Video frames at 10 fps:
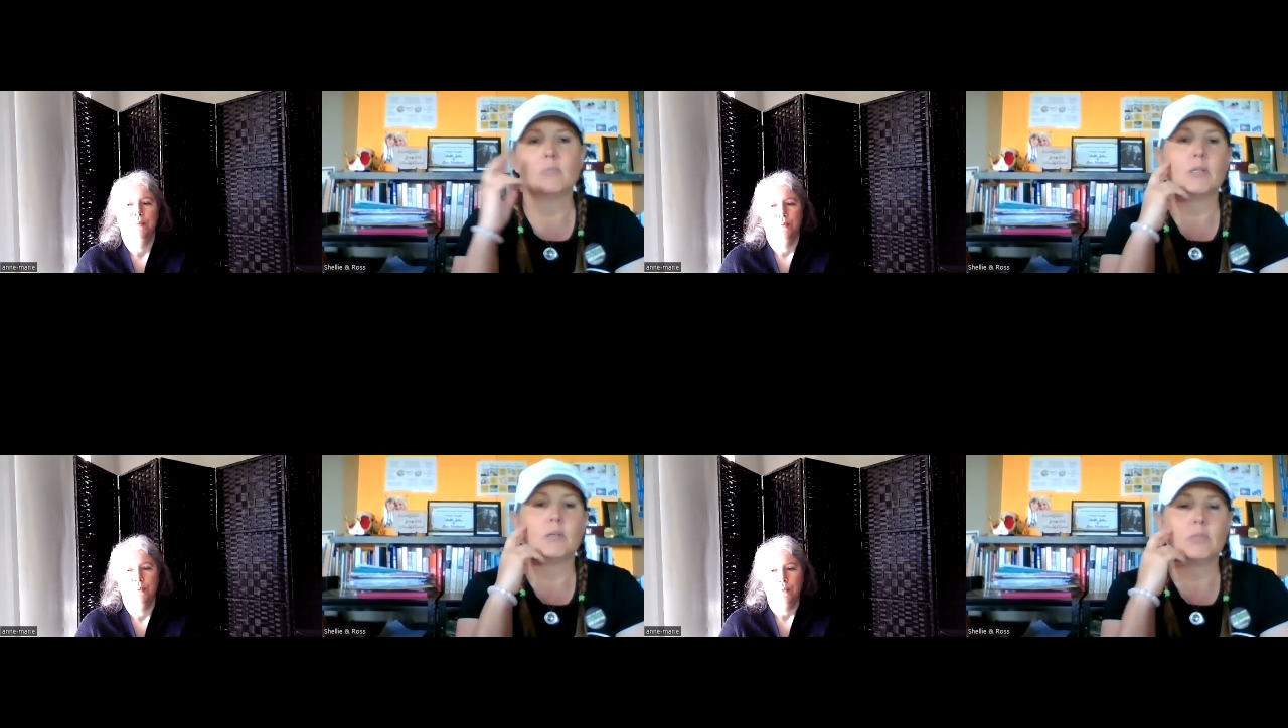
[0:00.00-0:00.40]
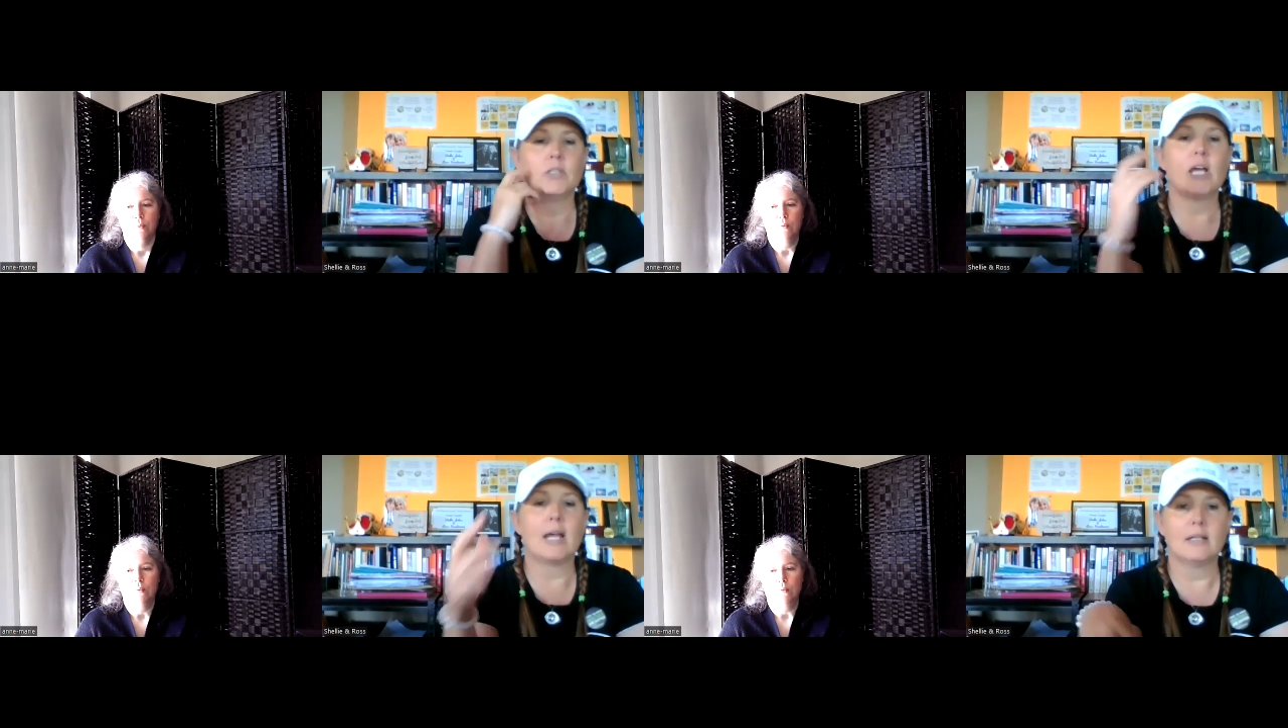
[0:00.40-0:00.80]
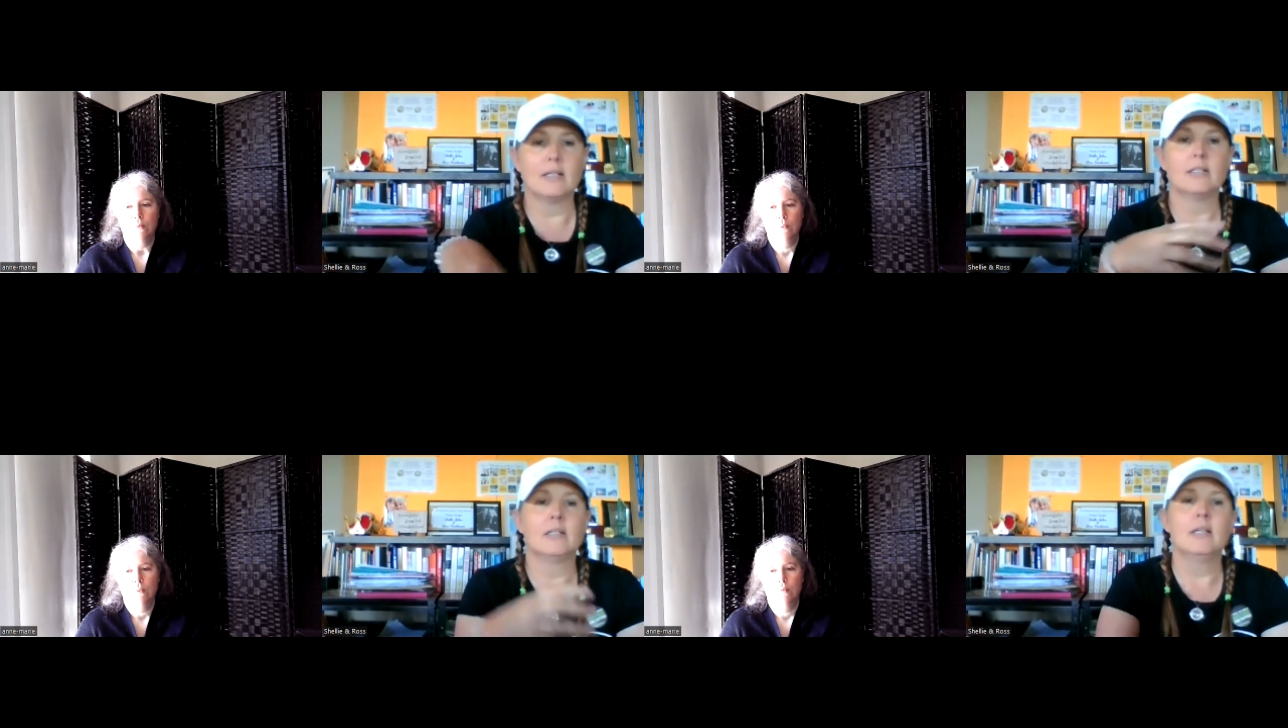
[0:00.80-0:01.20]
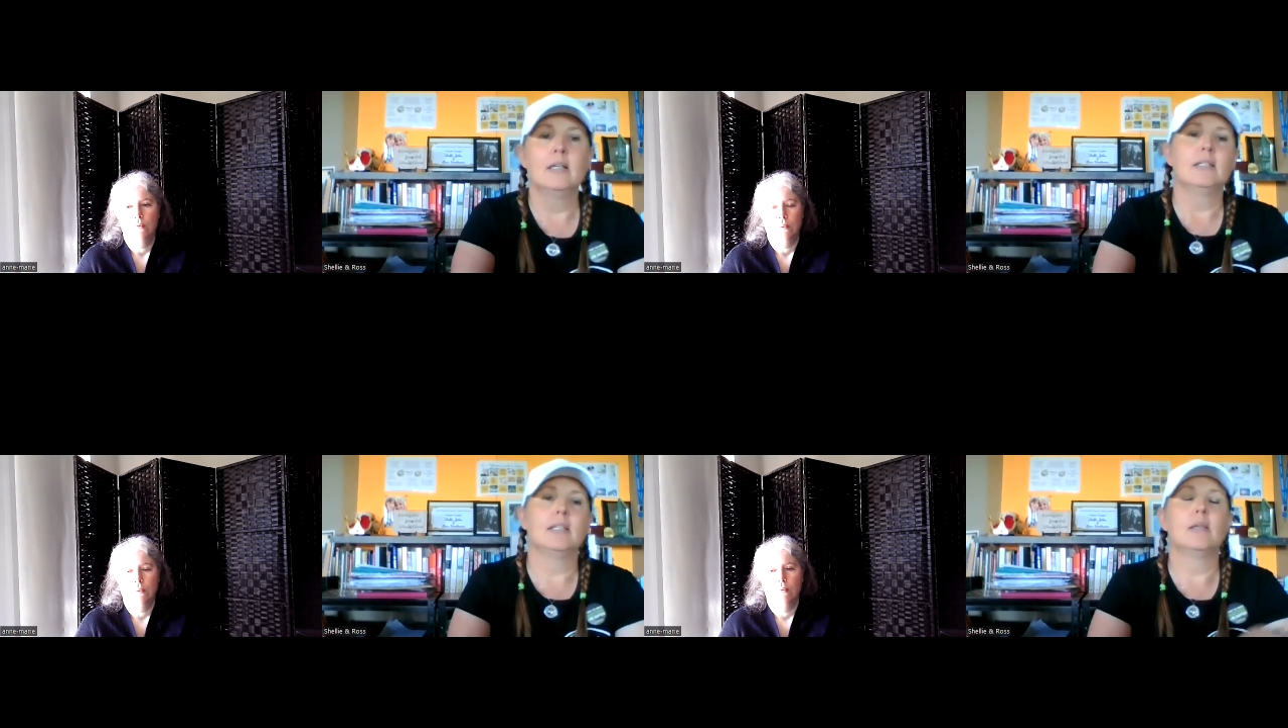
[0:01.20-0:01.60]
and we chatted and
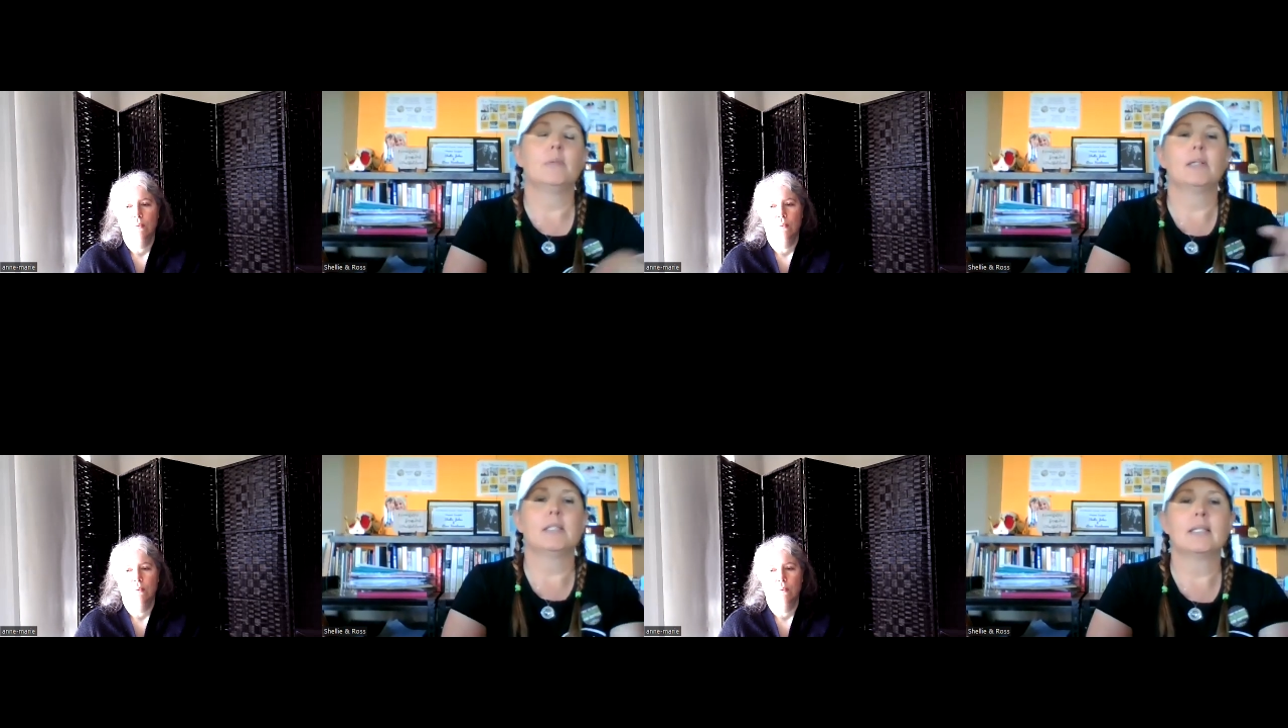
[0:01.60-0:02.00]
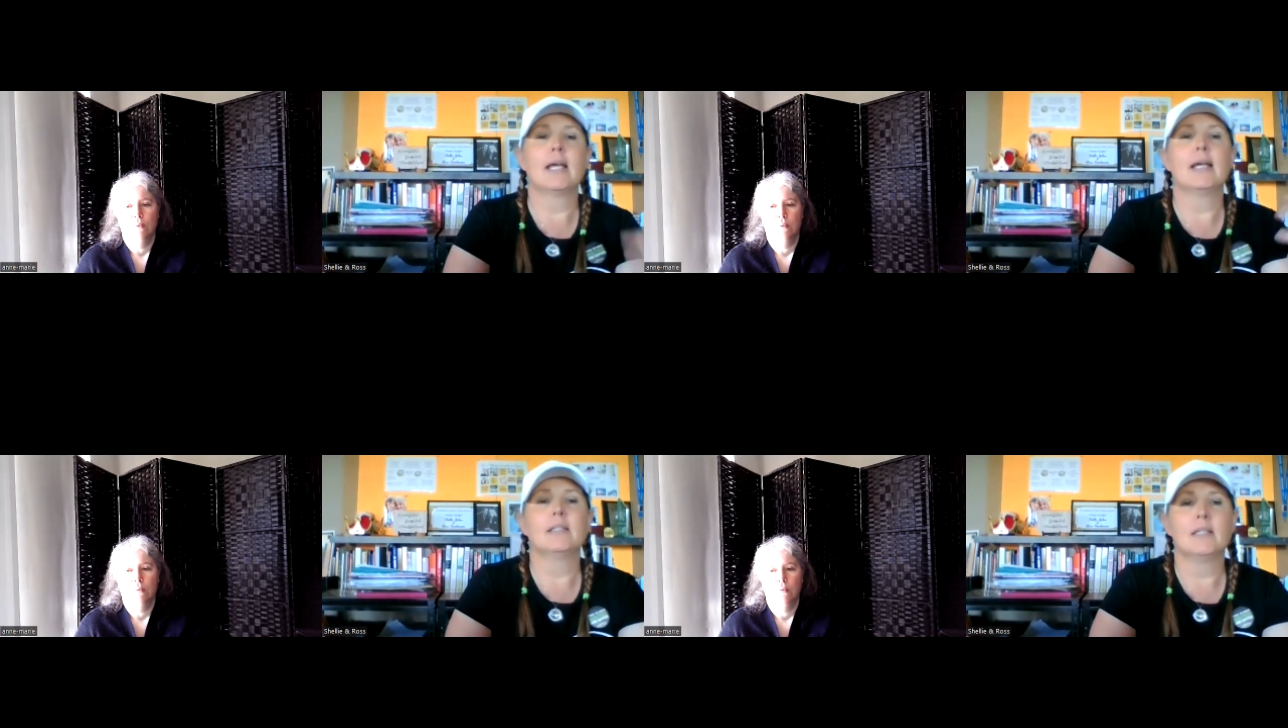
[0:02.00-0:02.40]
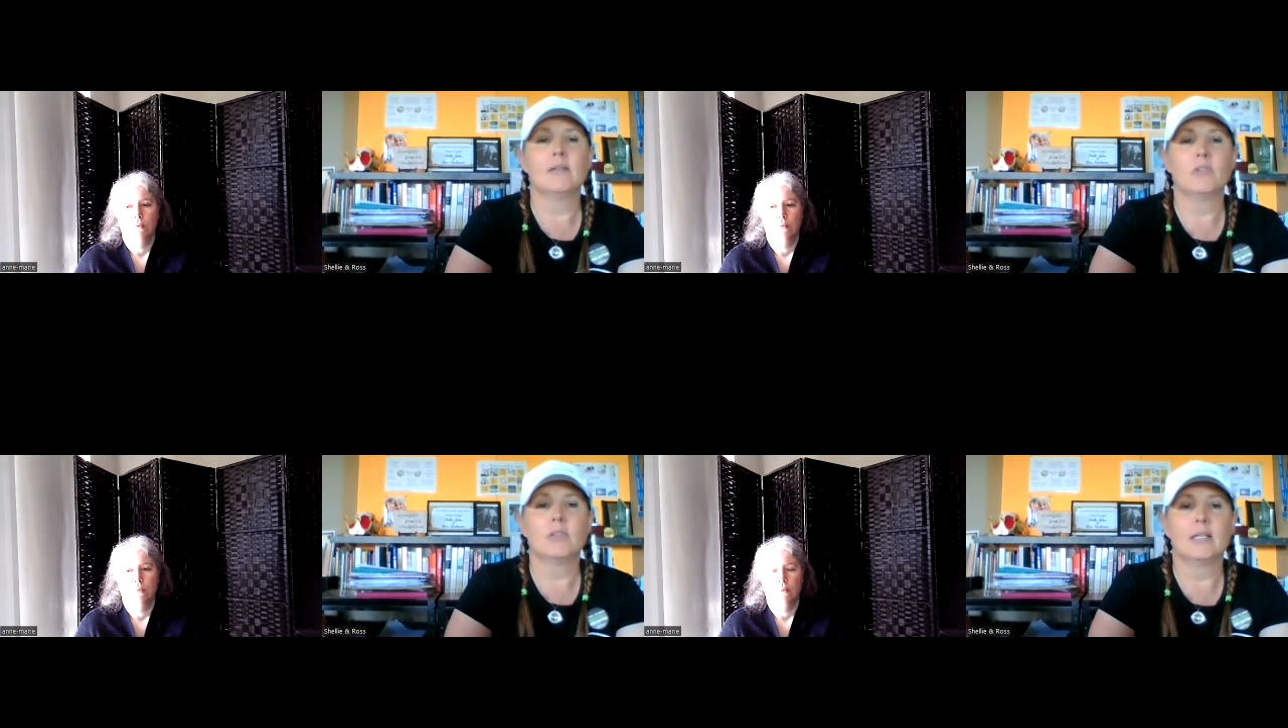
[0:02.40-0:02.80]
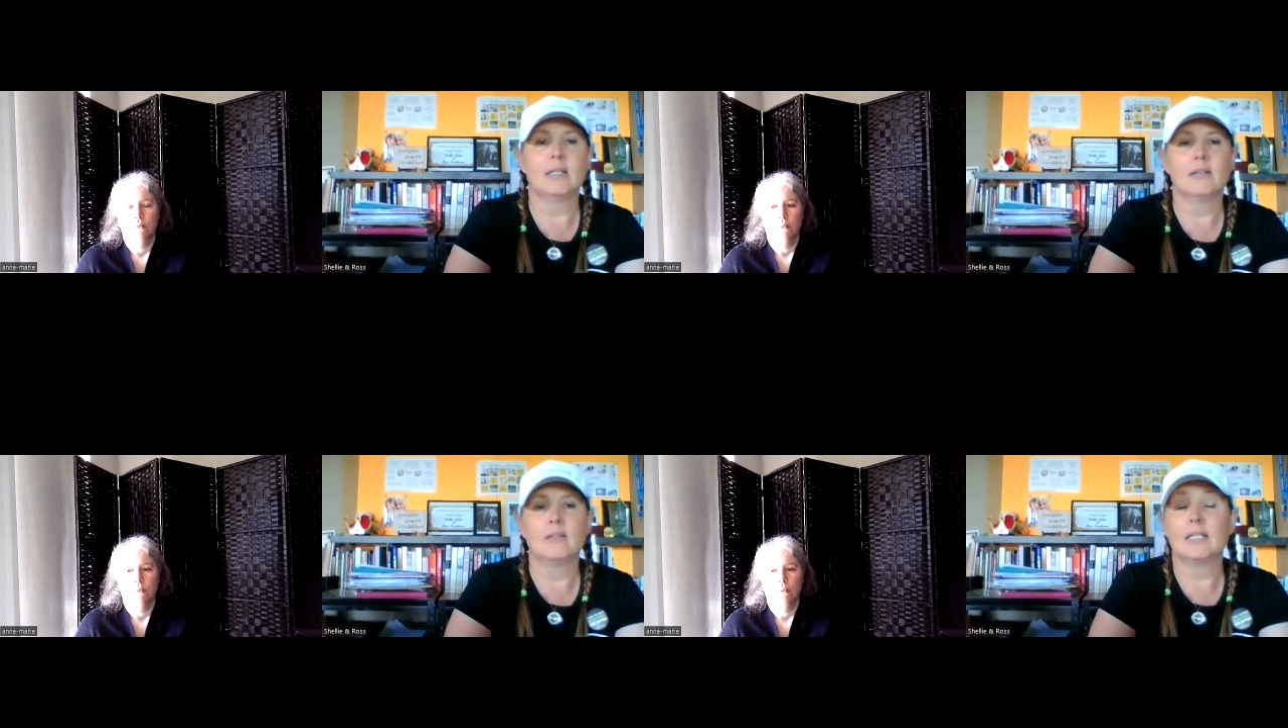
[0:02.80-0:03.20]
did their body scans and everything.
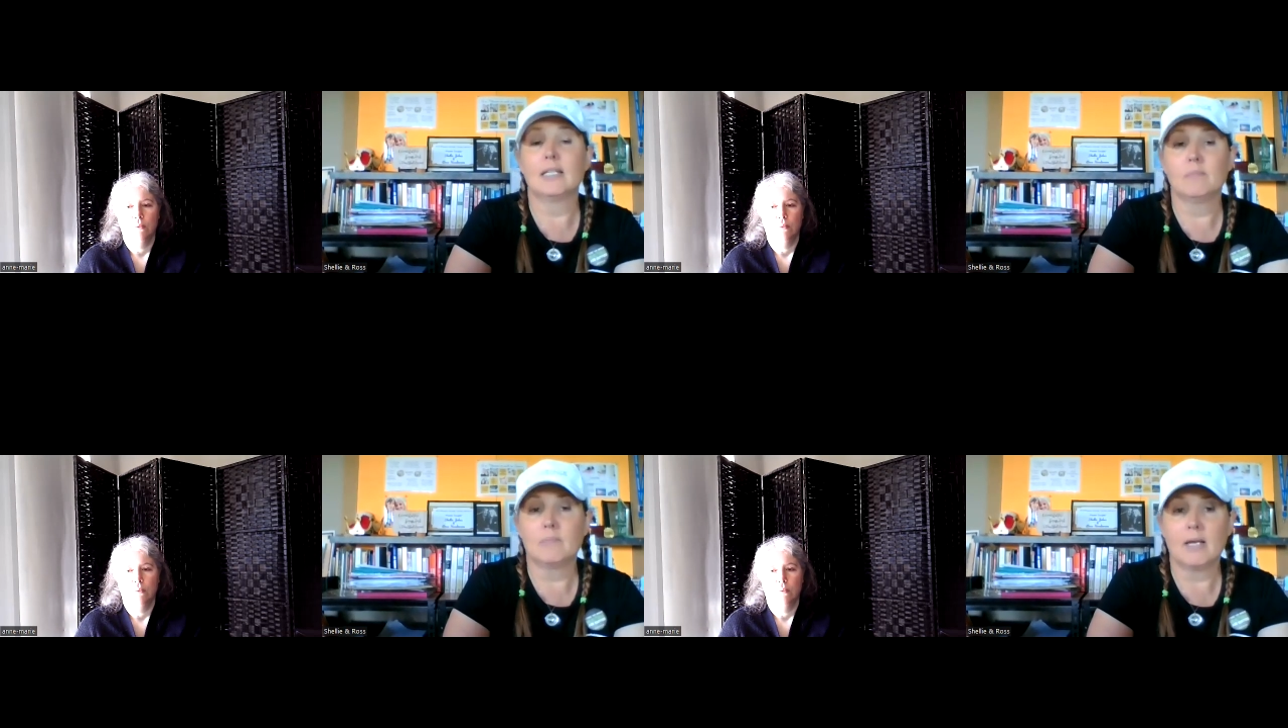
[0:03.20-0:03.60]
And I think